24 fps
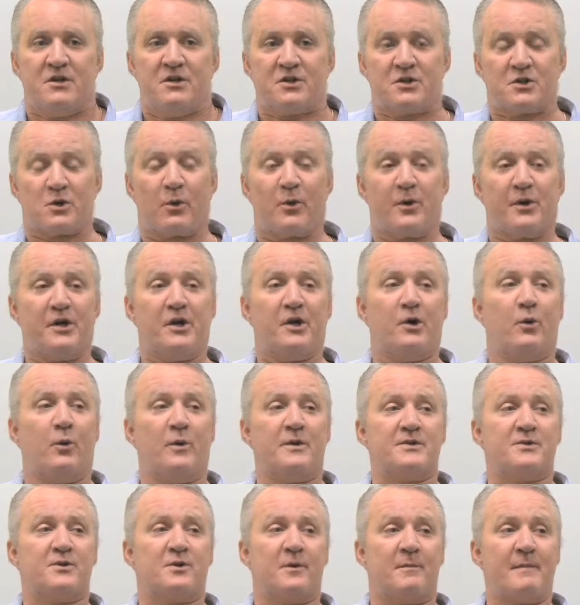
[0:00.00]
So are you
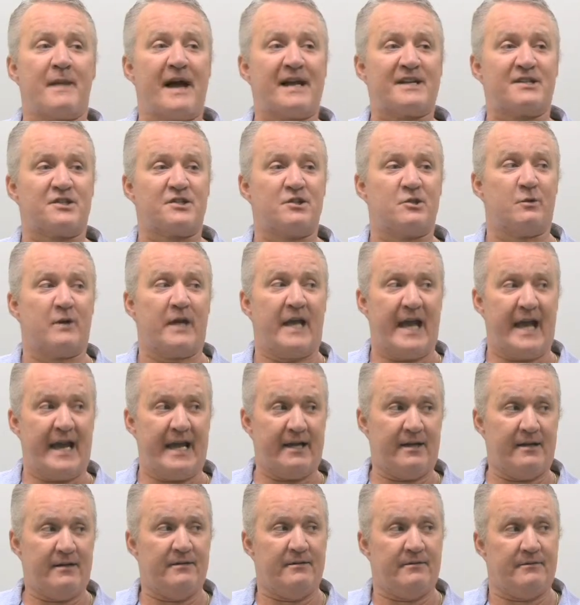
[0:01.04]
going to imagine you
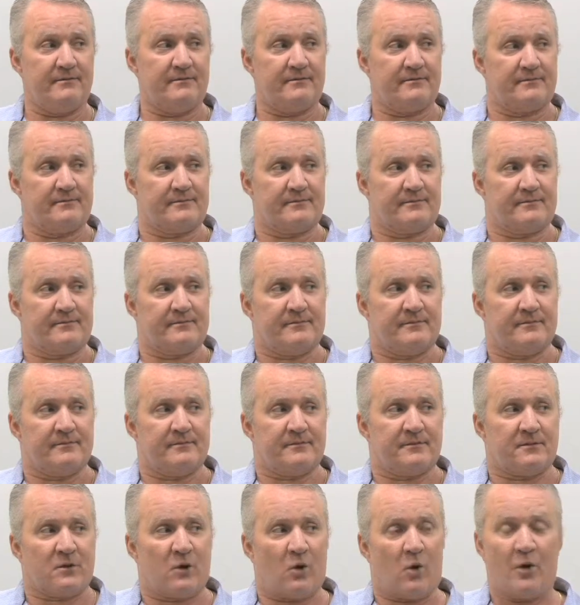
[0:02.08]
can,
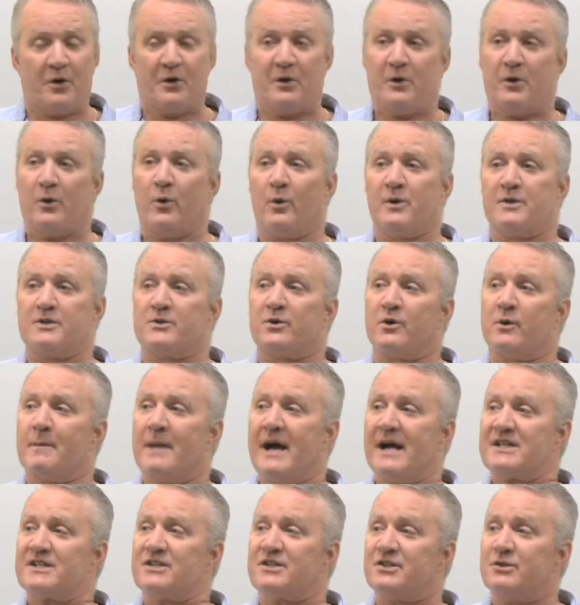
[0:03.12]
or are you going to
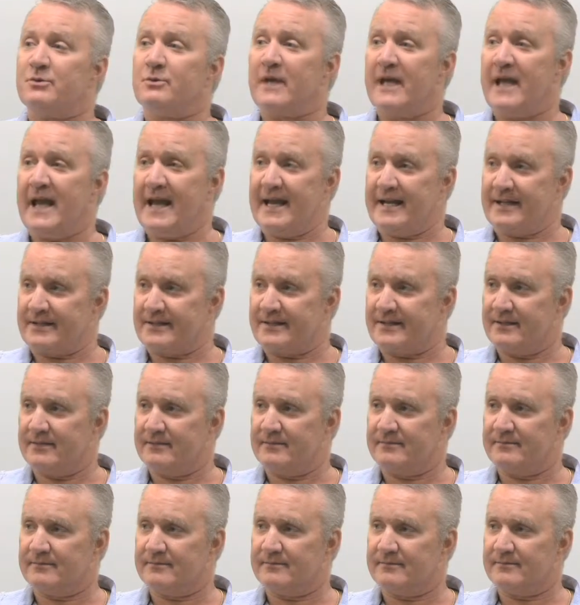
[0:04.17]
imagine you can't?
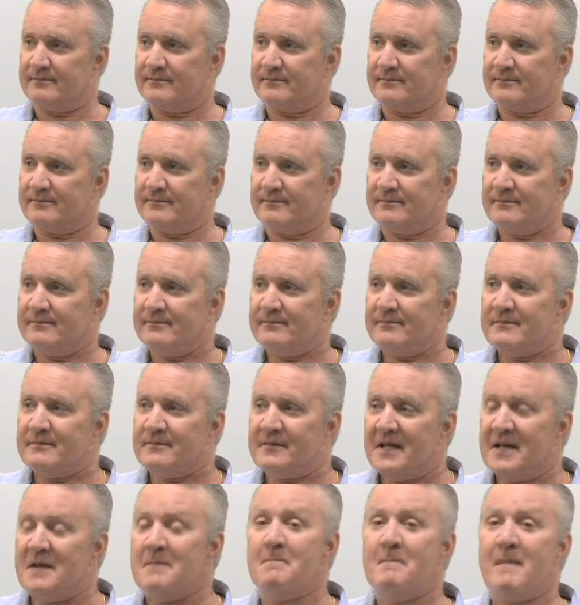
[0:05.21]

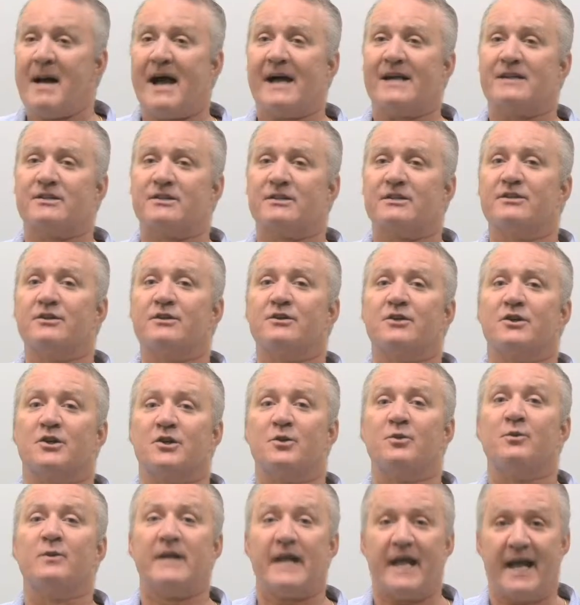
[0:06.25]
Imagine
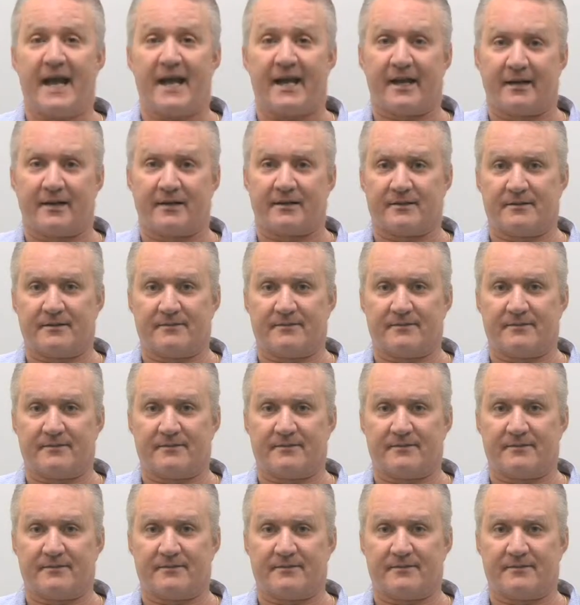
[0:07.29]
you can.